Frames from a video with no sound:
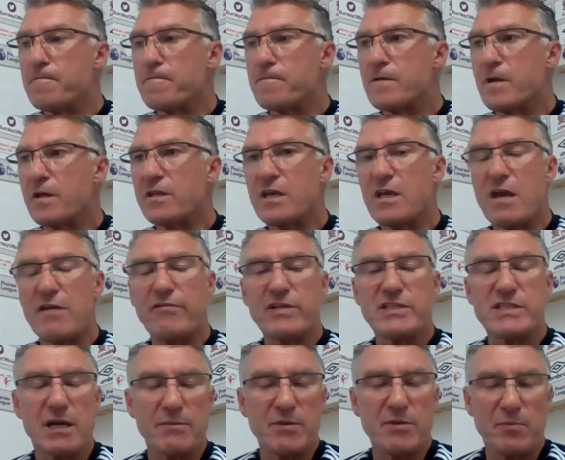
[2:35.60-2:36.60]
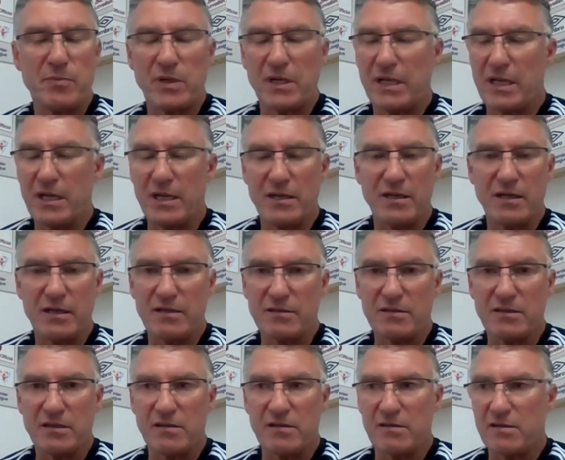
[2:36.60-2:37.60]
I think every time you play a,
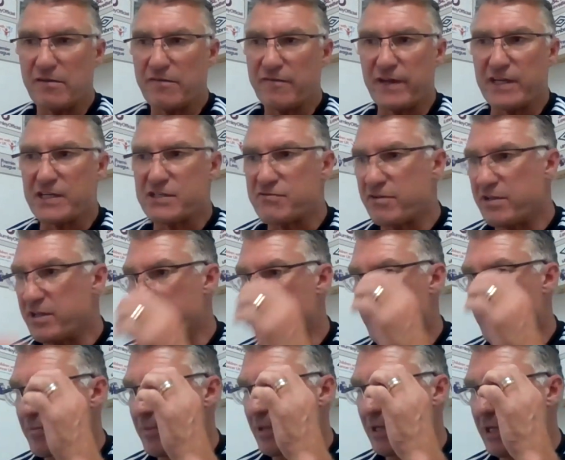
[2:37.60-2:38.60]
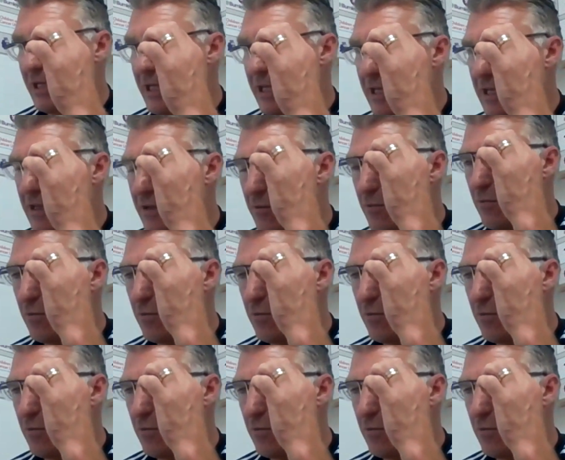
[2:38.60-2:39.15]
a, a fixture in the Premier League,